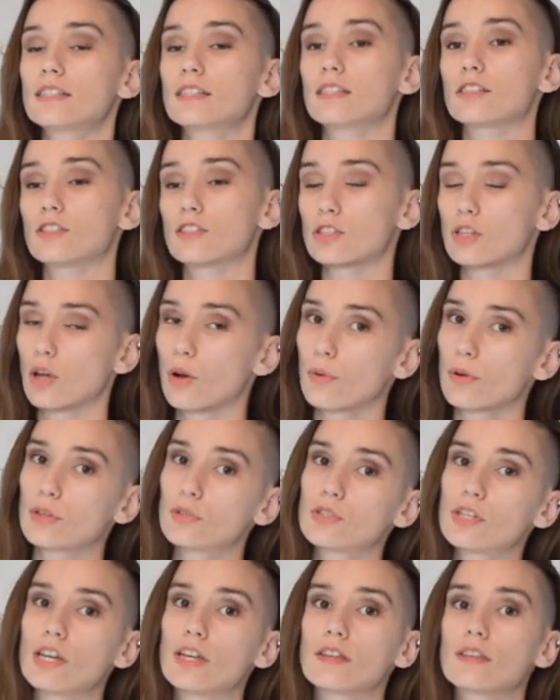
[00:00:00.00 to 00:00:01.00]
The slower you
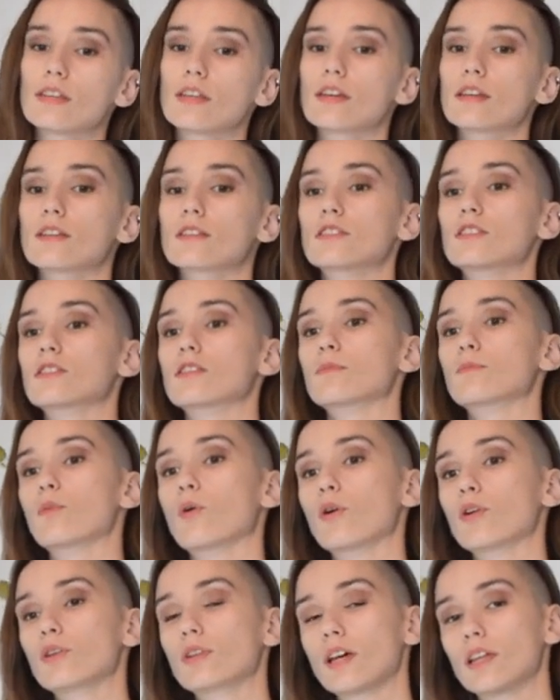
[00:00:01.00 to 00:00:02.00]
take things, the
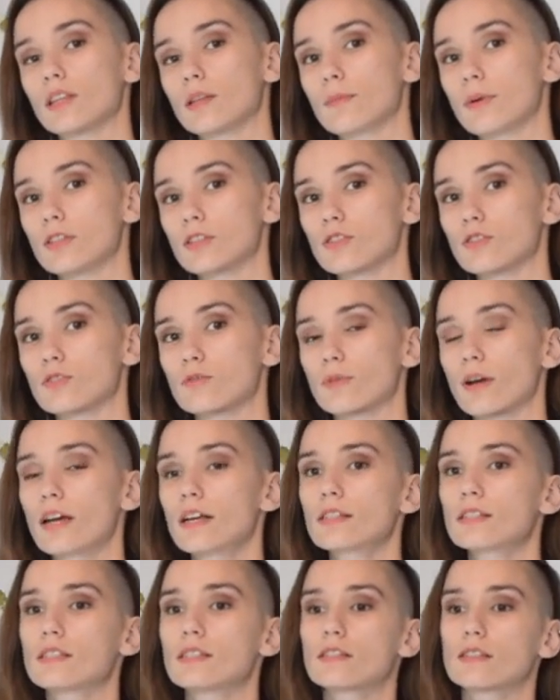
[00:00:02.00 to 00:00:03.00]
more you let the muscles
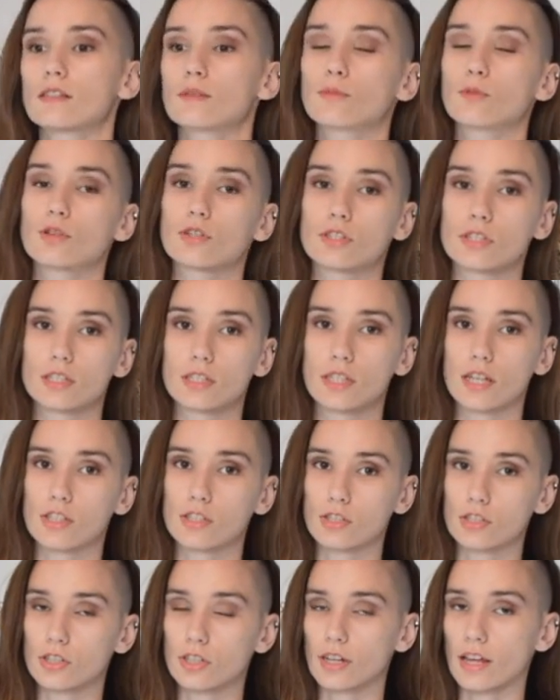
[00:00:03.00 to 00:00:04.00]
rest, the more
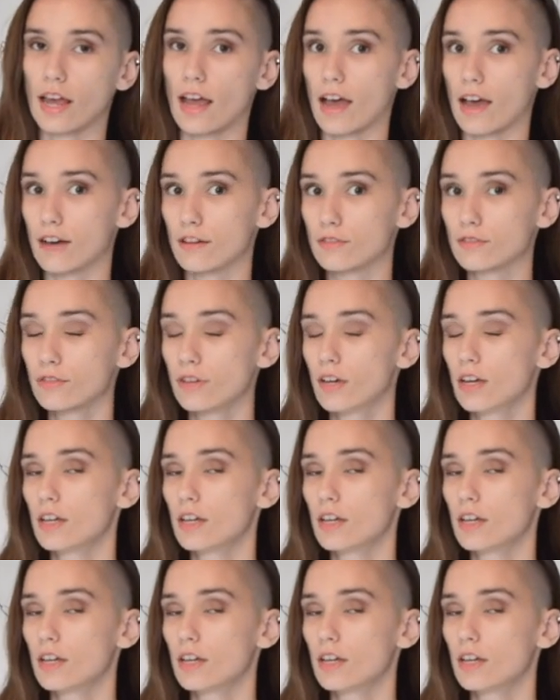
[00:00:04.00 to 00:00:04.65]
success you're gonna have.